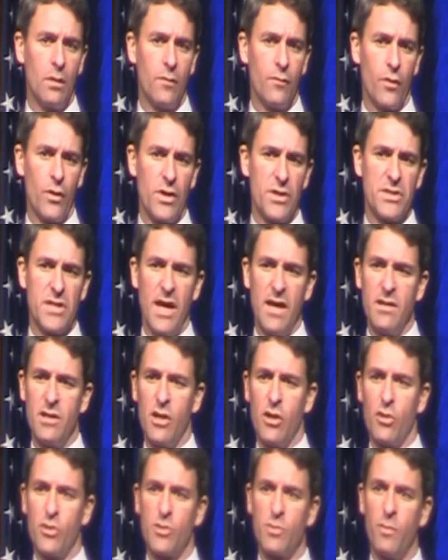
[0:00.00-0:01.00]
for the 10
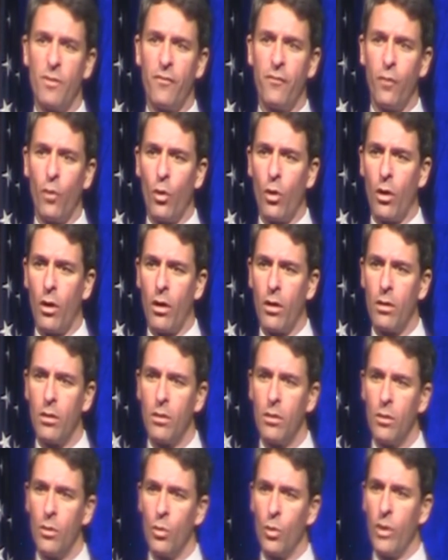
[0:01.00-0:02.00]
years before,
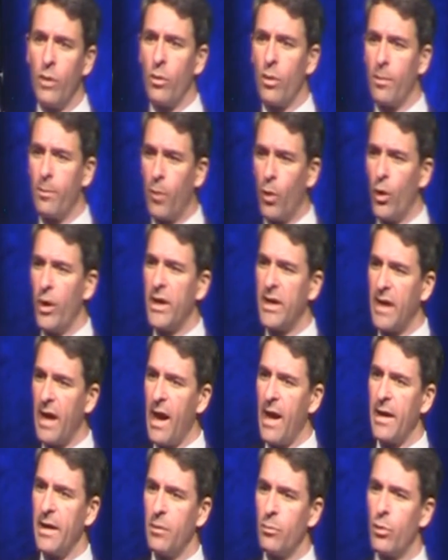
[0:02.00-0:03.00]
we were
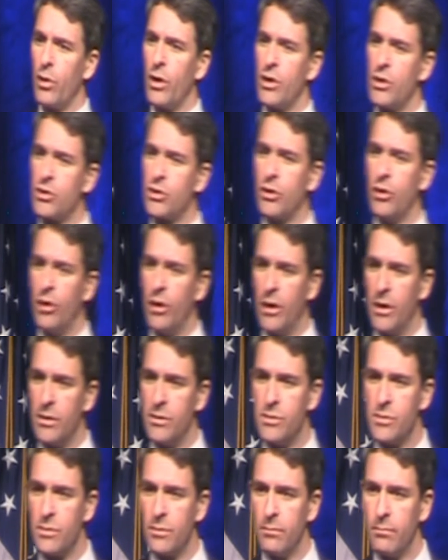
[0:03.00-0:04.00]
boycotting British
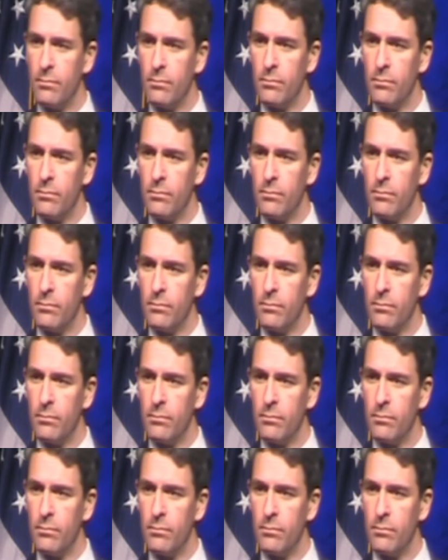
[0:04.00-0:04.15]
goods,